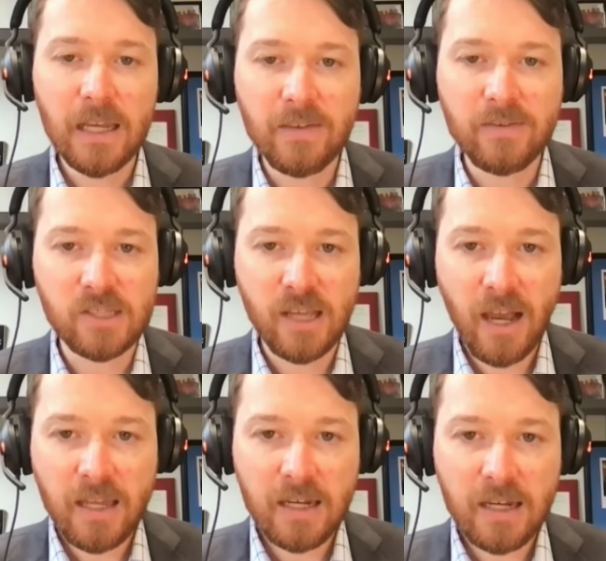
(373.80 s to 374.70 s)
If
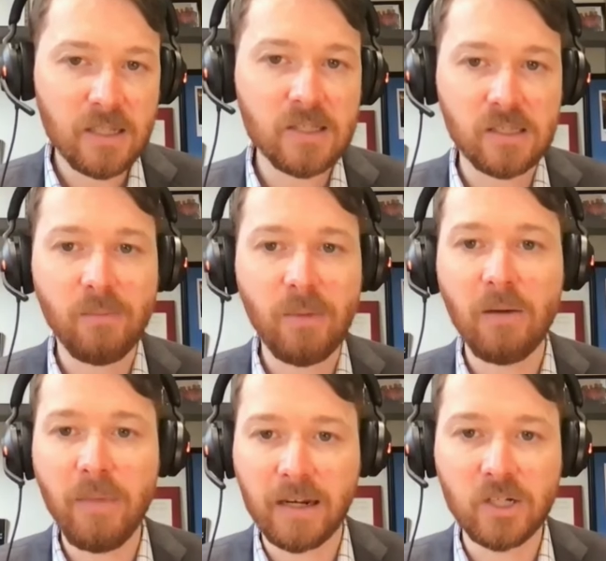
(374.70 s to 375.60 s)
societies can
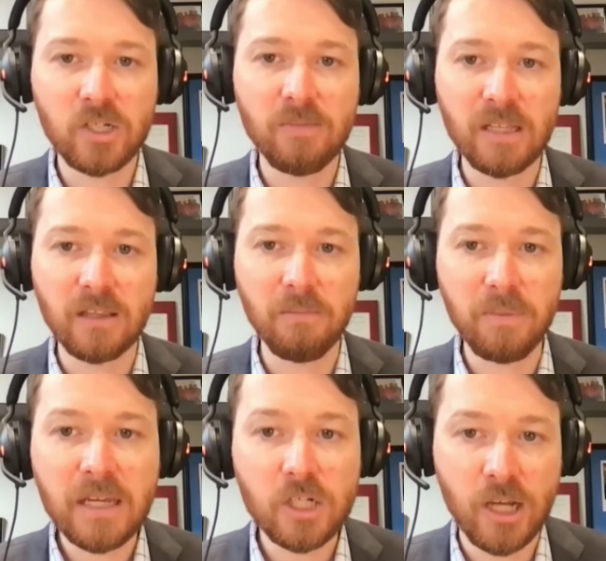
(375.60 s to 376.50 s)
somehow manage to meet the
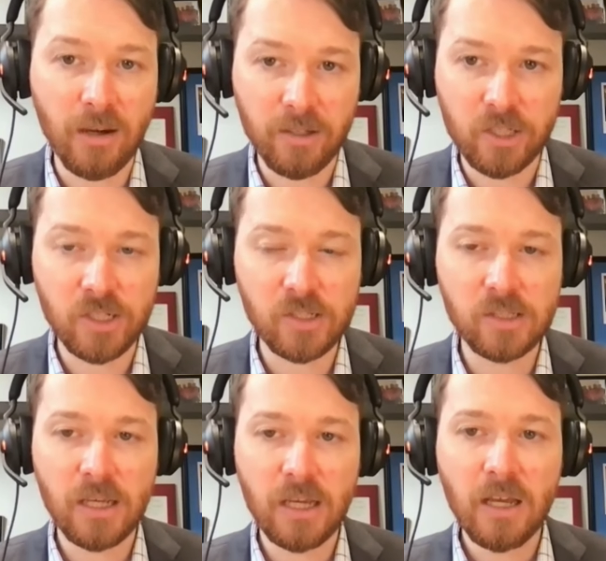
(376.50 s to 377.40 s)
big
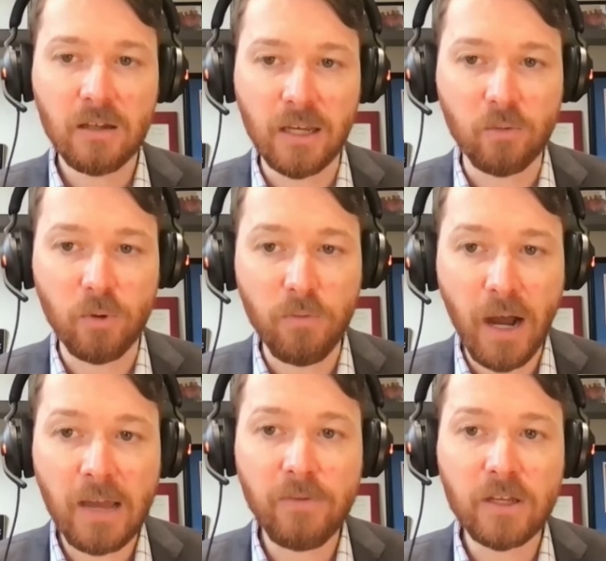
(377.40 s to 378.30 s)
challenges, like
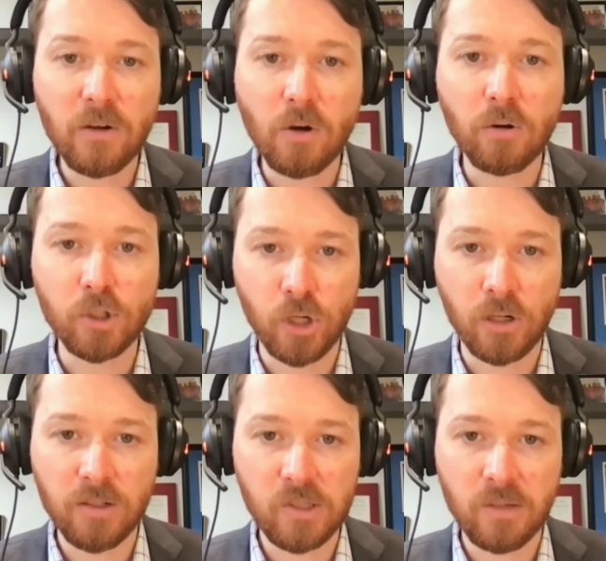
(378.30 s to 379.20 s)
reviving local
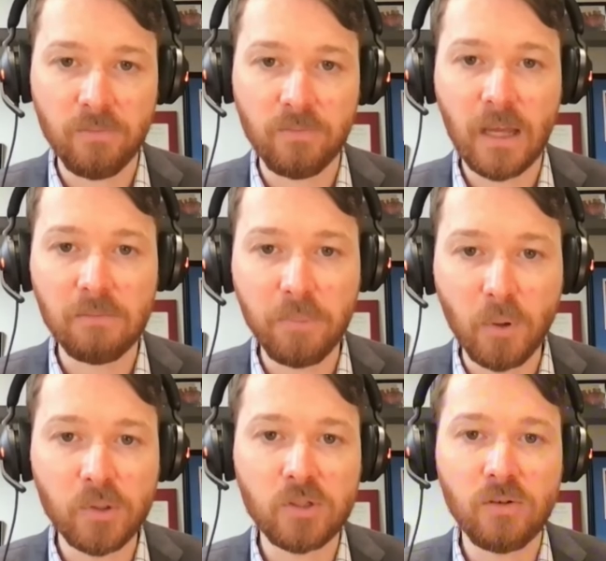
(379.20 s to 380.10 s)
journalism and
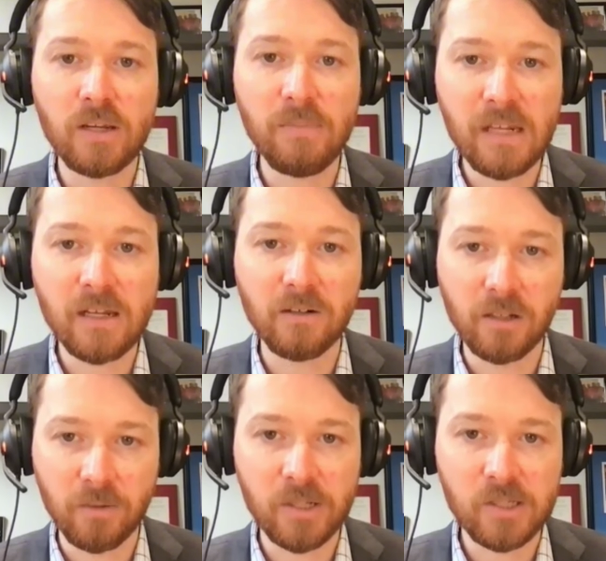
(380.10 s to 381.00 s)
bolstering media
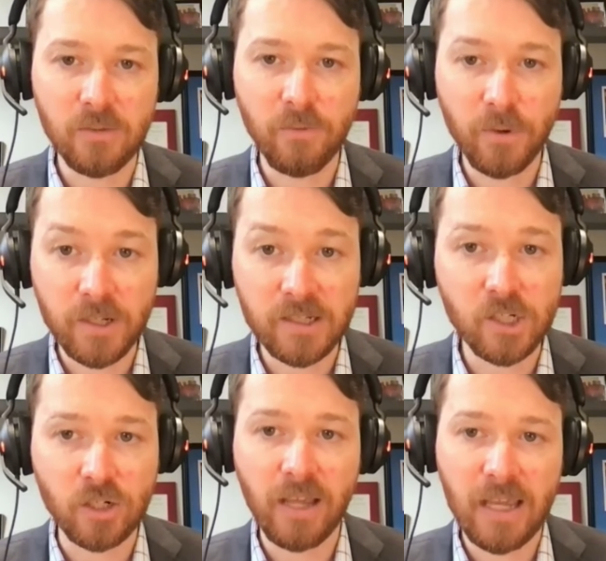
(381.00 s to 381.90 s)
literacy for the
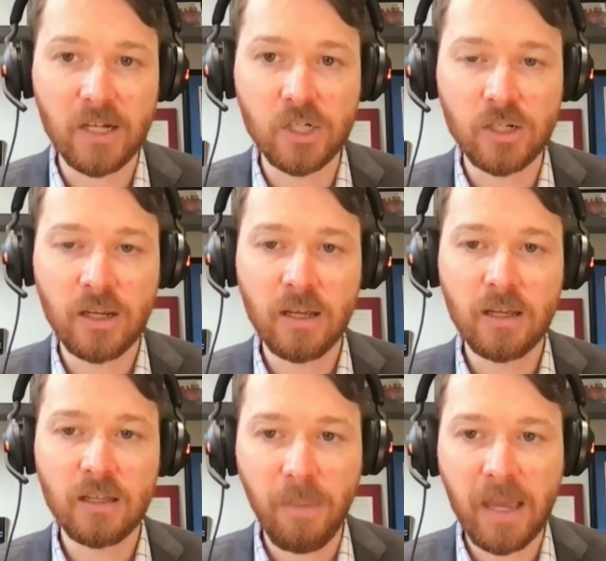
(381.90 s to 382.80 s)
digital age,
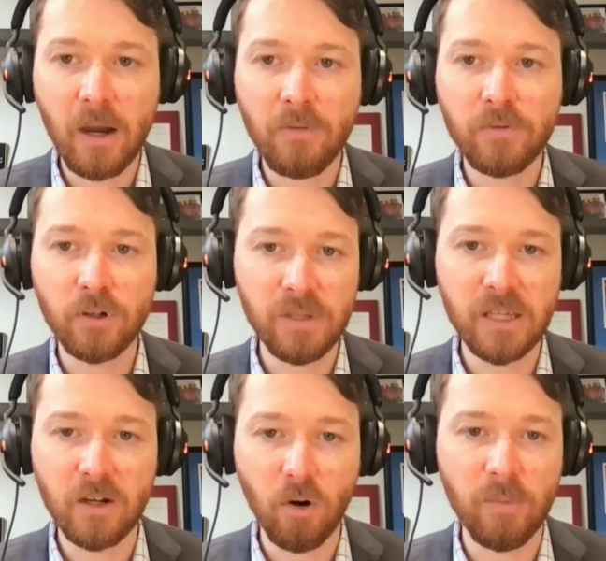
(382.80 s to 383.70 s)
the payoff could
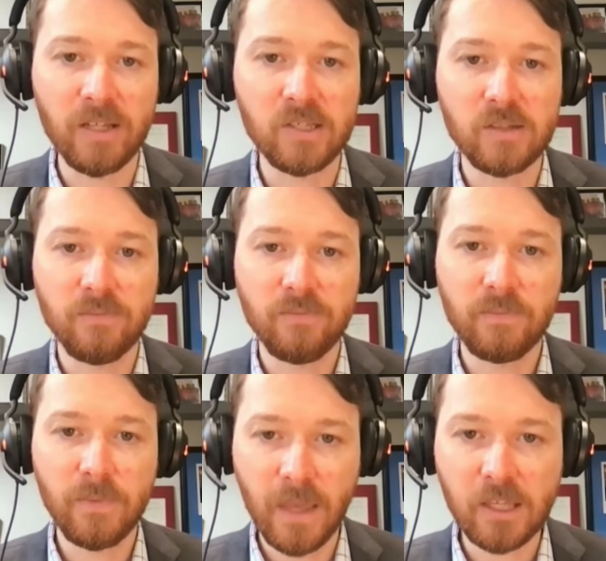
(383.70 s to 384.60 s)
be enormous.
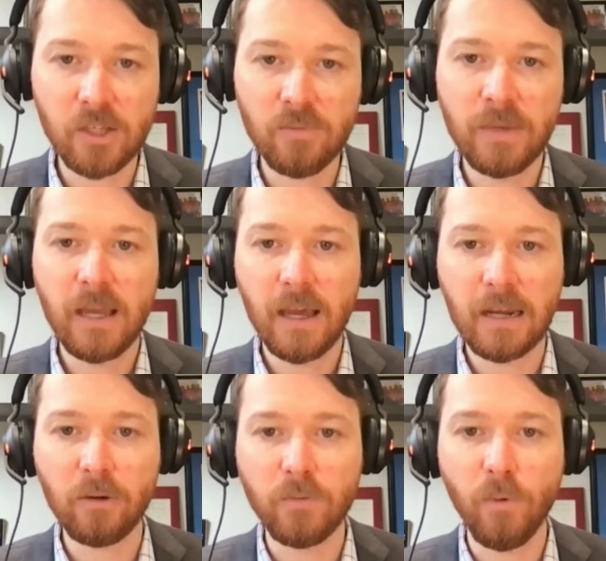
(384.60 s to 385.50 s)
Thank you,
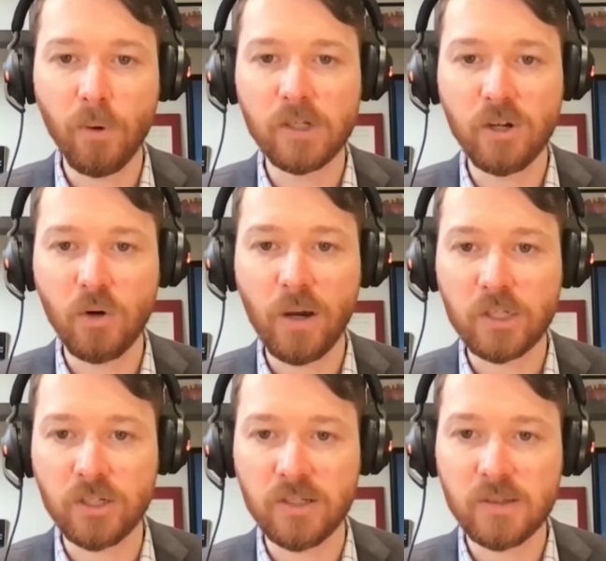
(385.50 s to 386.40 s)
and I look forward to your
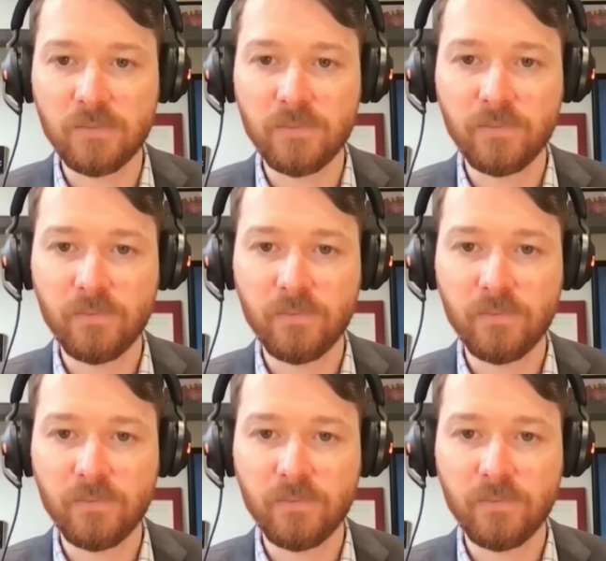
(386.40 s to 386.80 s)
questions.